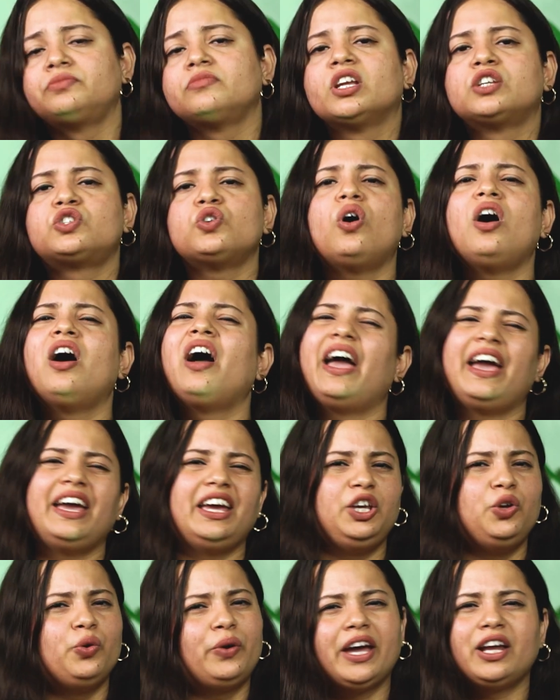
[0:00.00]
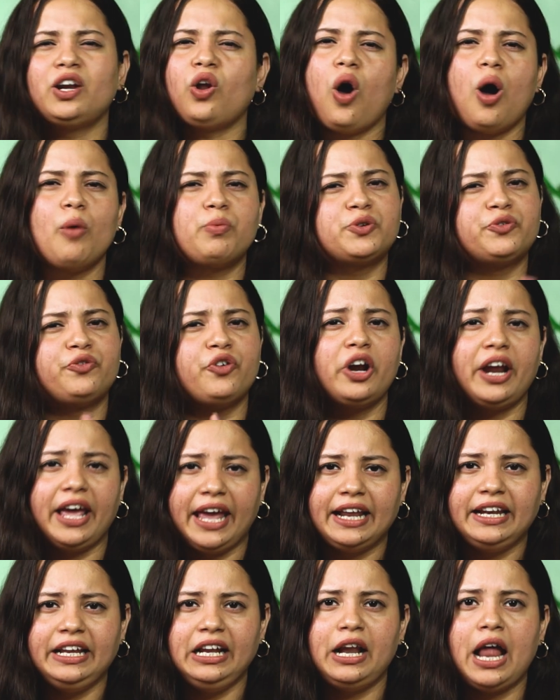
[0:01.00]
So you can opt for
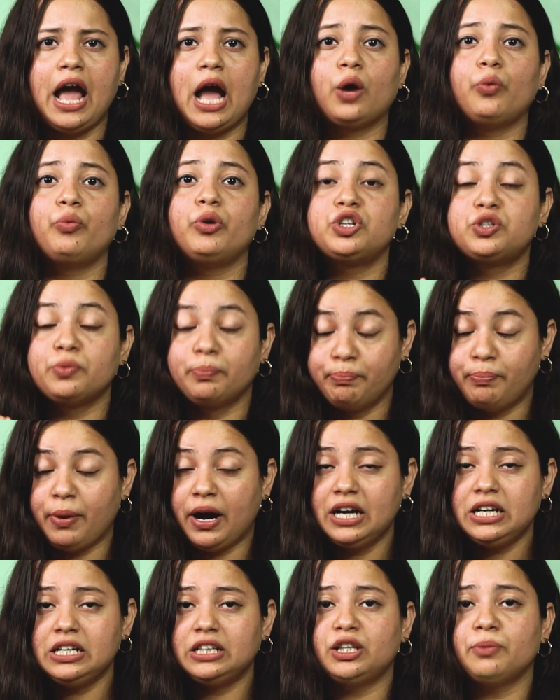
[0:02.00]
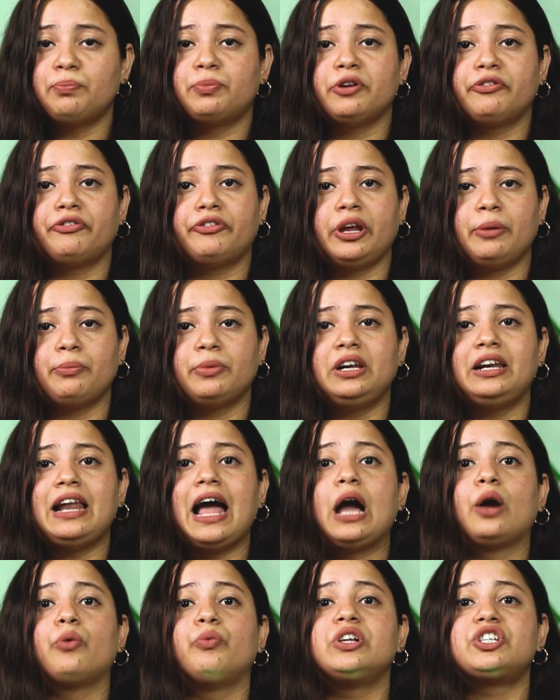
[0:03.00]
any language, but the preferable
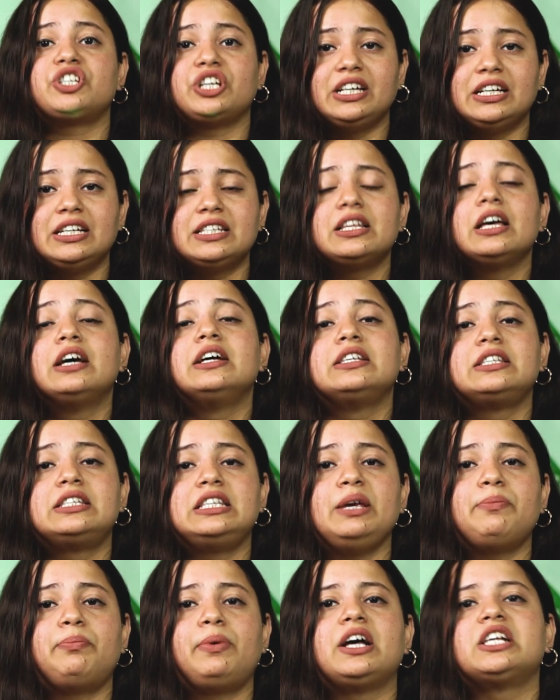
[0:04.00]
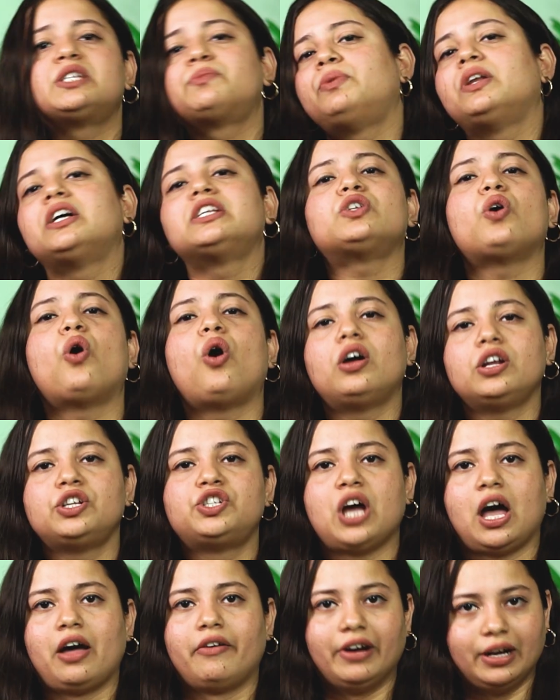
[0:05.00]
language is C++ or
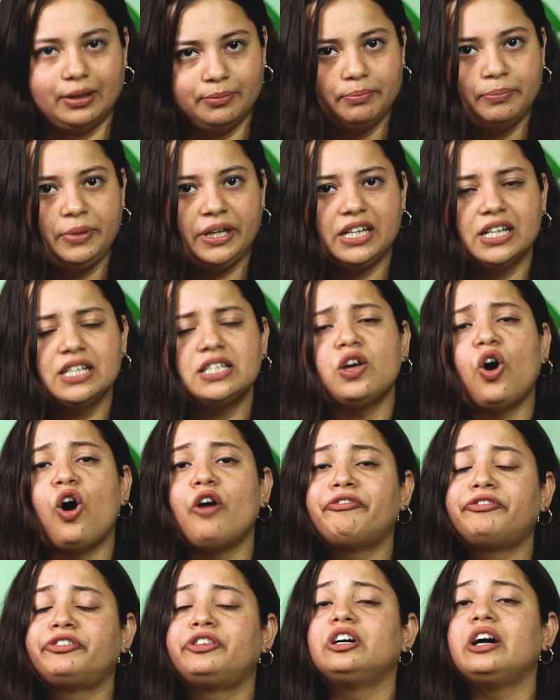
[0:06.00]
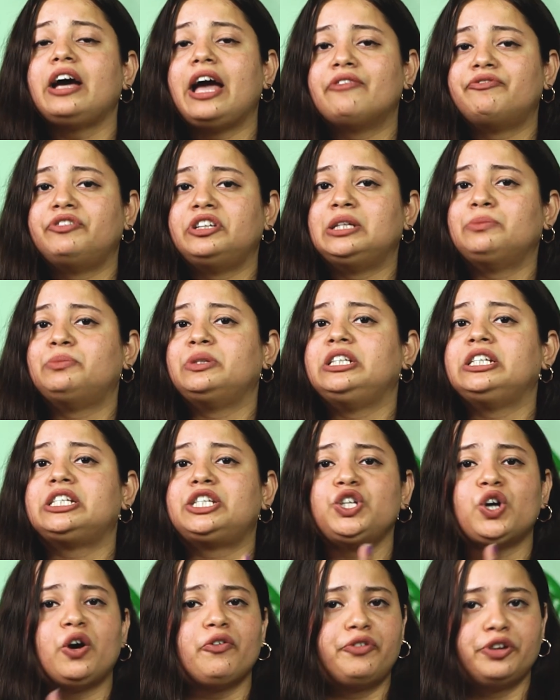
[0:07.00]
Java because of the
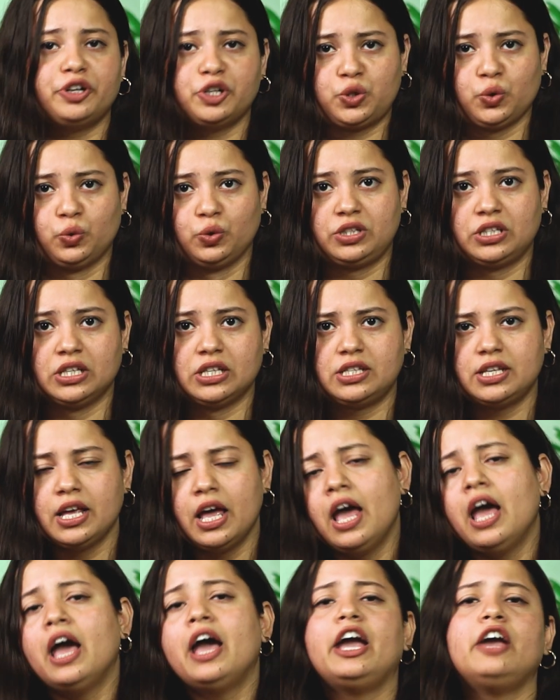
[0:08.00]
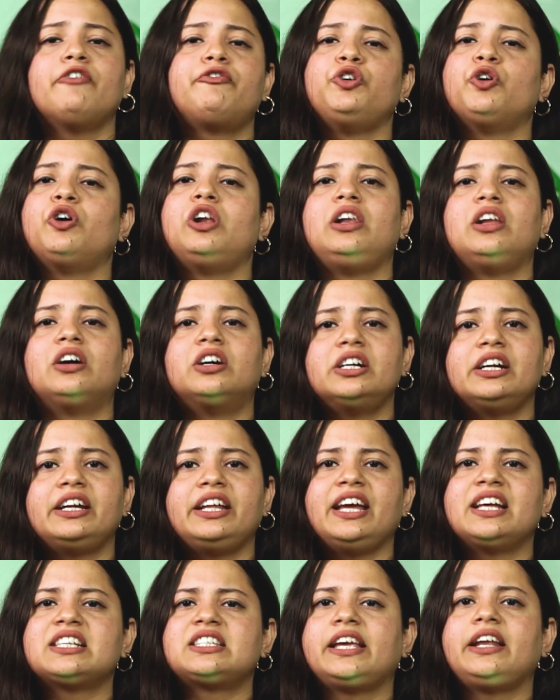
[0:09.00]
availability of resources. If you learn
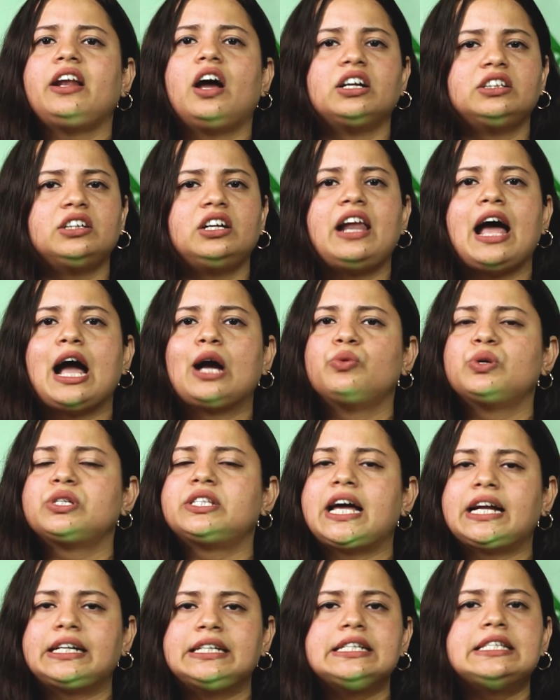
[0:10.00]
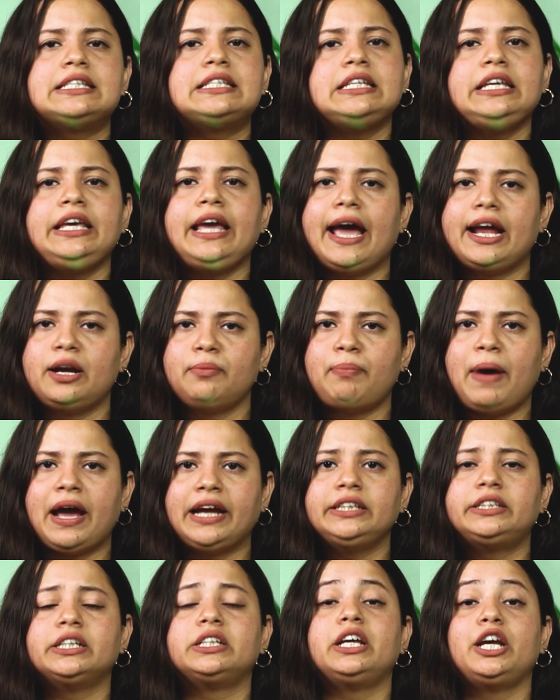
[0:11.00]
DSA in other languages, that is C and
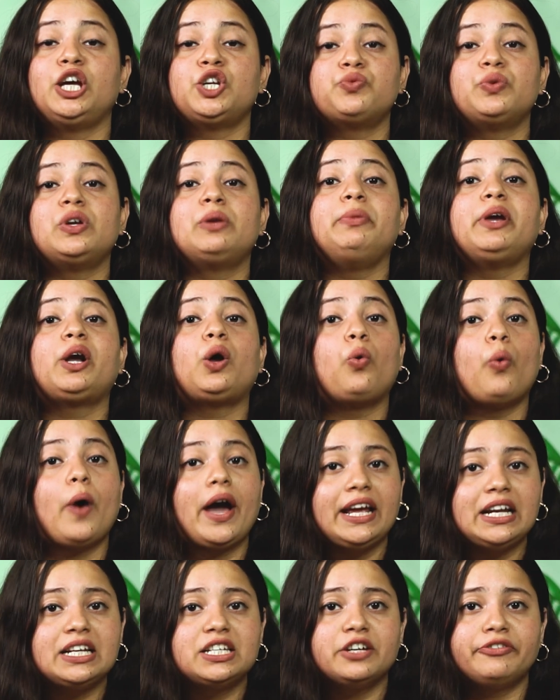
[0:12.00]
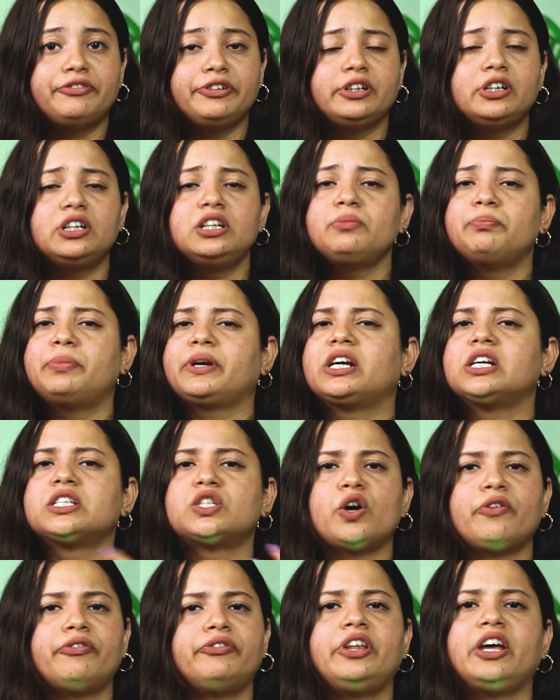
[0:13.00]
Python, it will be quite difficult because
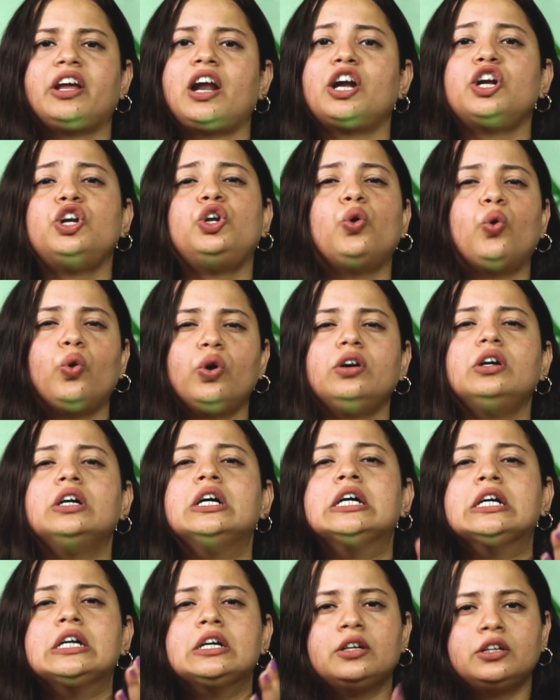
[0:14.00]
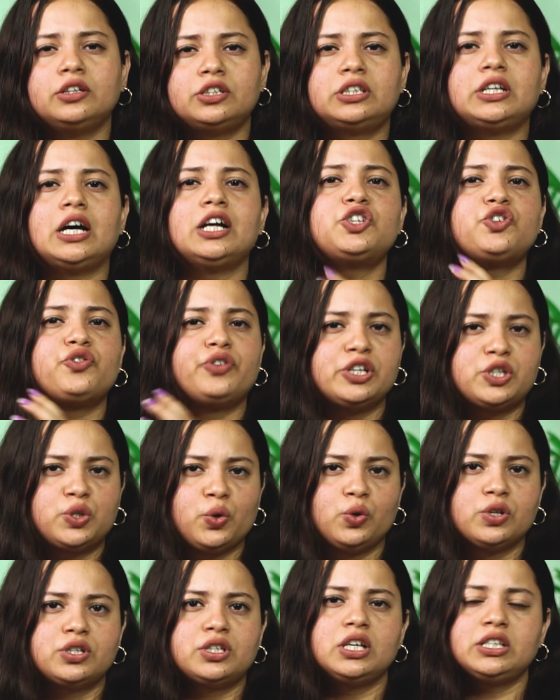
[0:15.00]
of there are no such
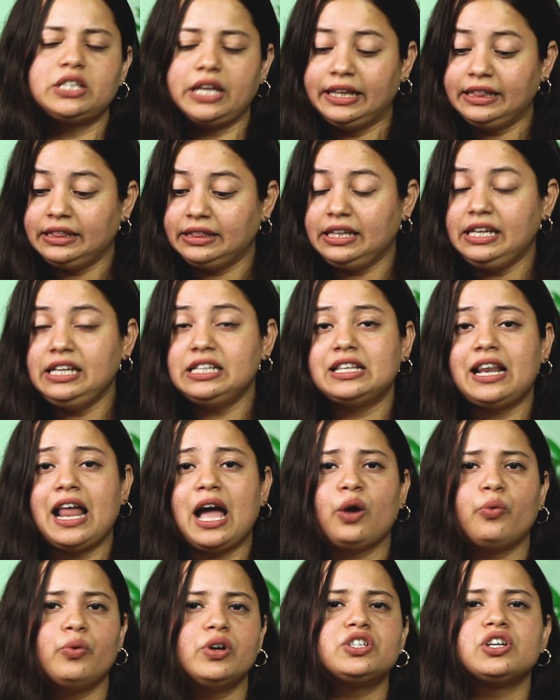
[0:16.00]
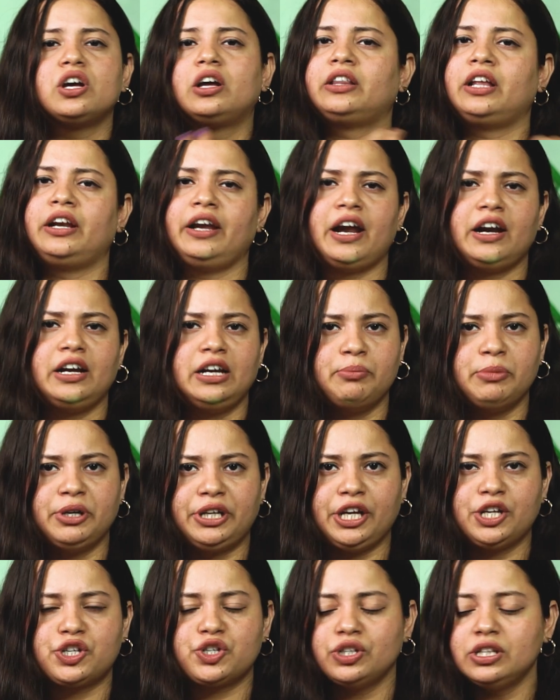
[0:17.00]
resources in these languages, there are
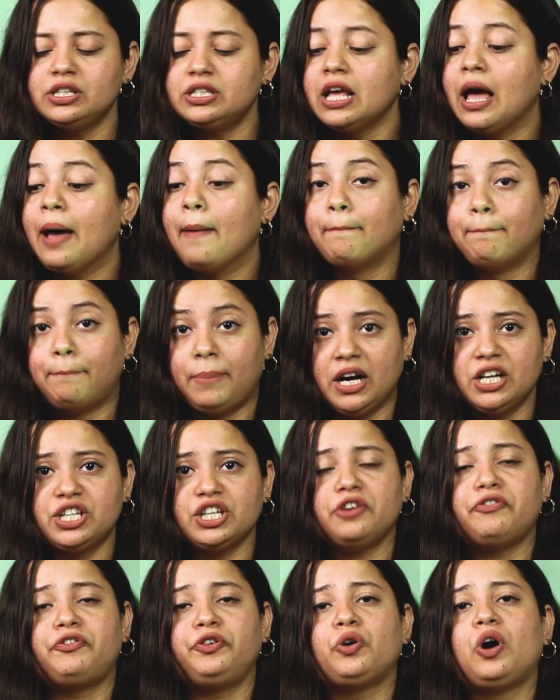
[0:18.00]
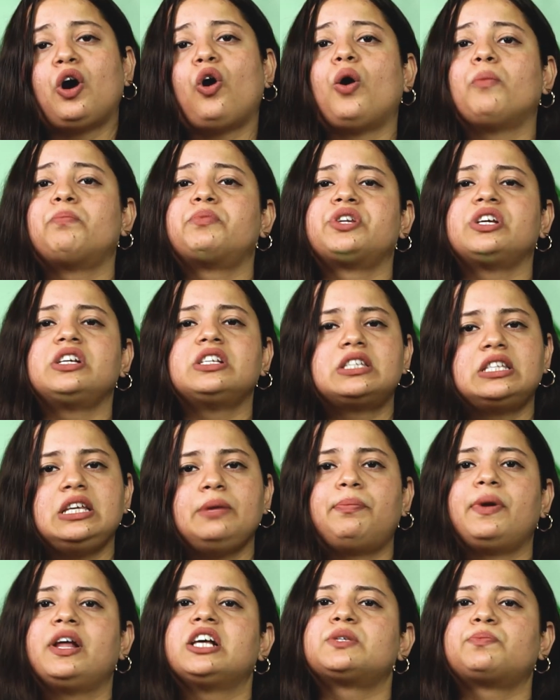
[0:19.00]
limitations. But if you are opting
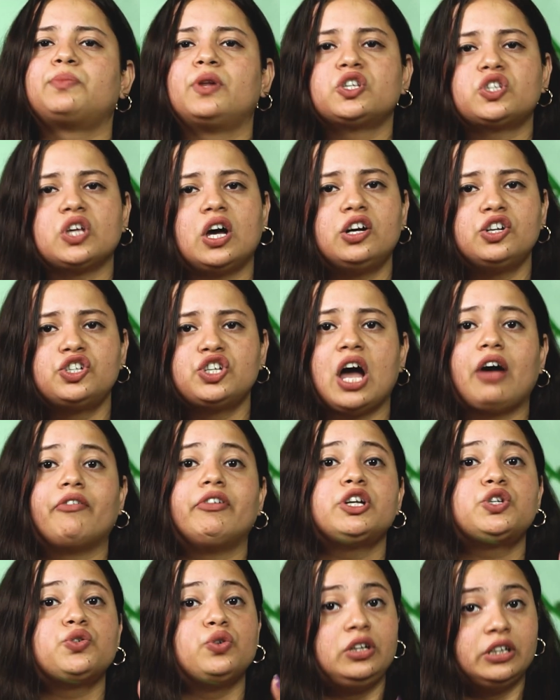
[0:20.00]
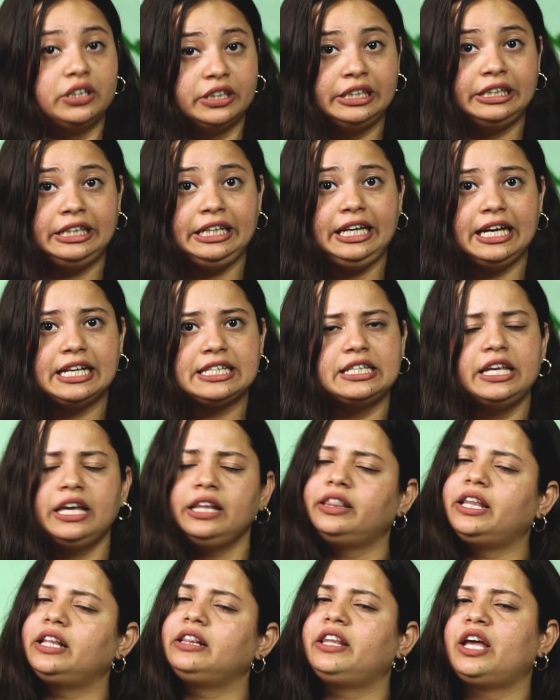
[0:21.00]
C++ or Java to learn DSA,
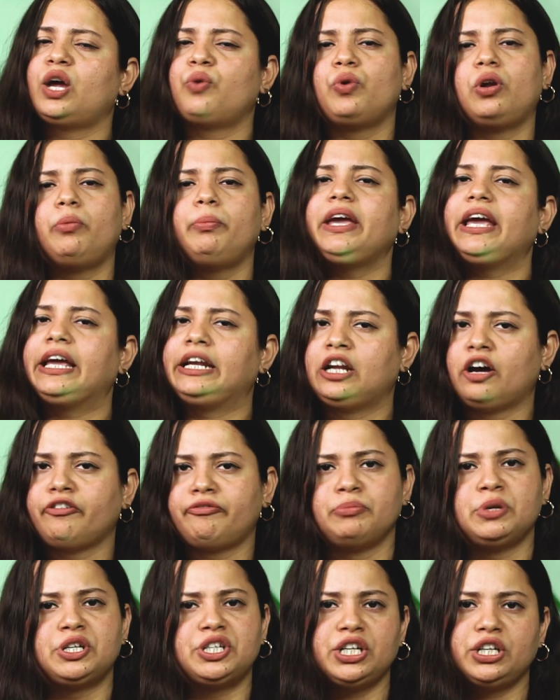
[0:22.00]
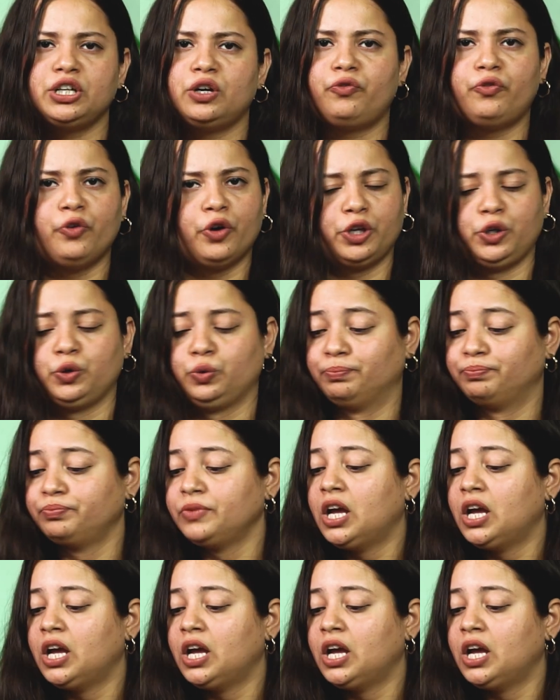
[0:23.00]
then there will be enough material for you.